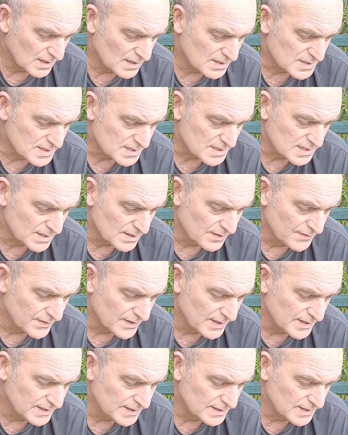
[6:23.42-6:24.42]
as I said, on
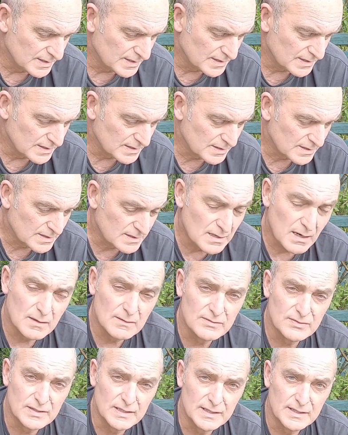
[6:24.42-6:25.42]
the
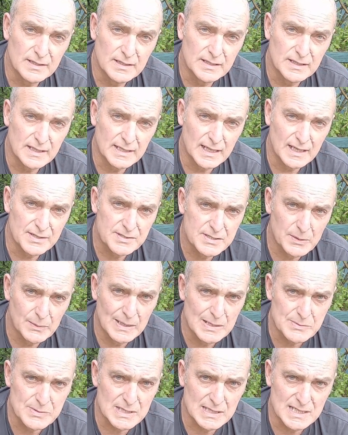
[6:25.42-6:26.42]
carp feeder, you get a
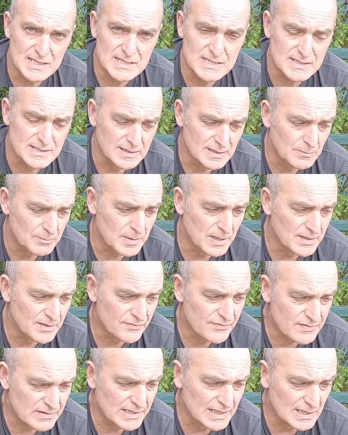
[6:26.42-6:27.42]
2-ounce glass tip and
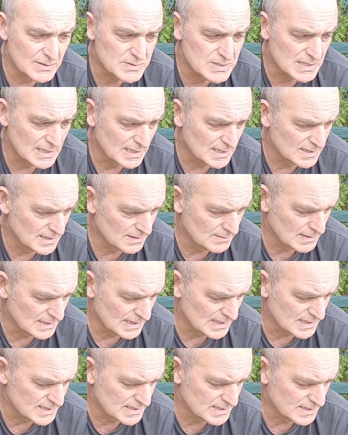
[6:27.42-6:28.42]
a 3-ounce
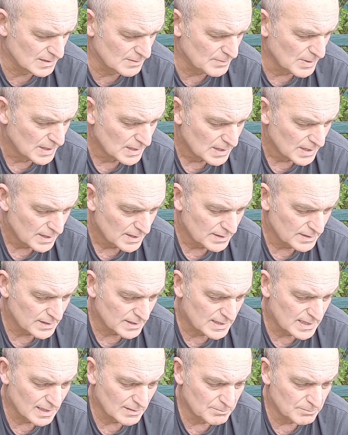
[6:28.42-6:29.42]
glass tip.
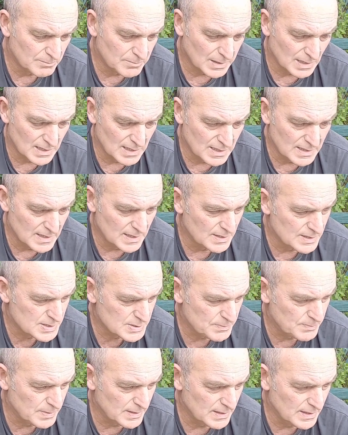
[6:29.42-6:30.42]
You can buy
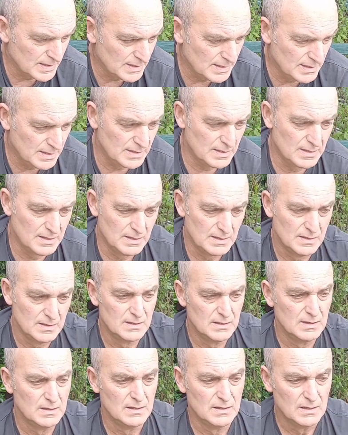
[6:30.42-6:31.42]
spare
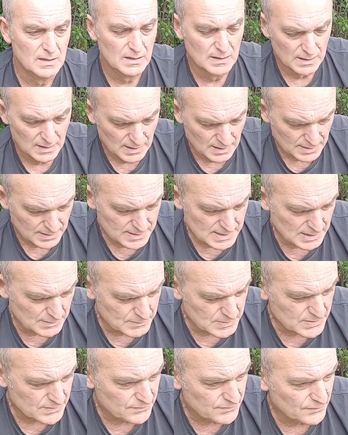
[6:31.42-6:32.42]

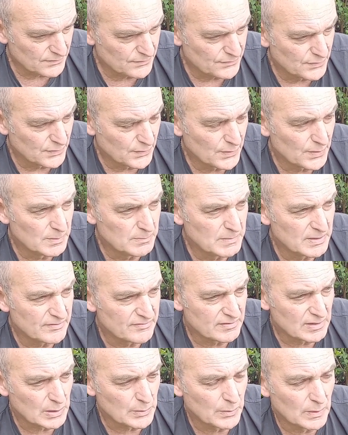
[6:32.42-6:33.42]
tips for them
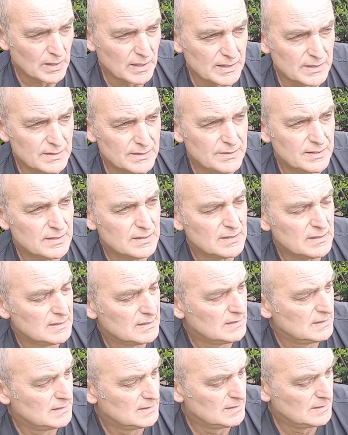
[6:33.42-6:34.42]
if required,
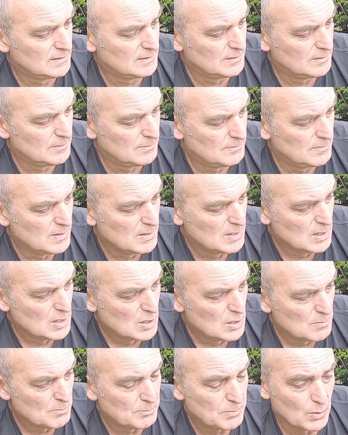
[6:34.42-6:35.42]

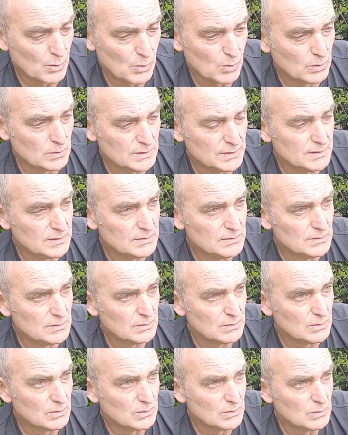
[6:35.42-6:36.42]
but all in
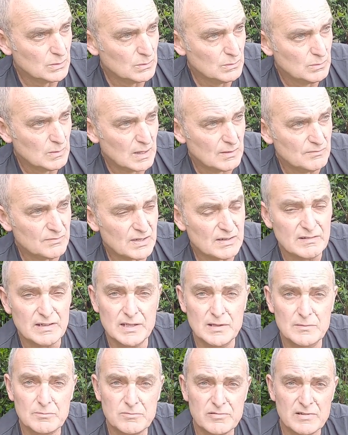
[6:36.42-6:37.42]
all, I'm
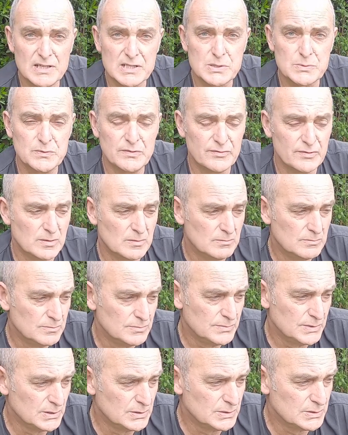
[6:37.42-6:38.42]
very impressed with them.
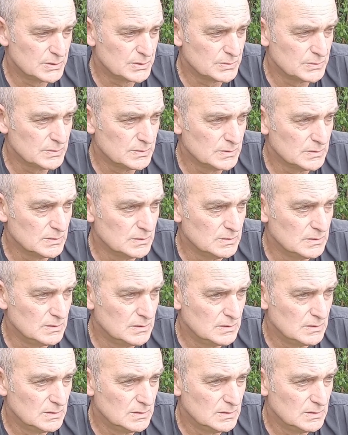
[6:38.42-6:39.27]
Usual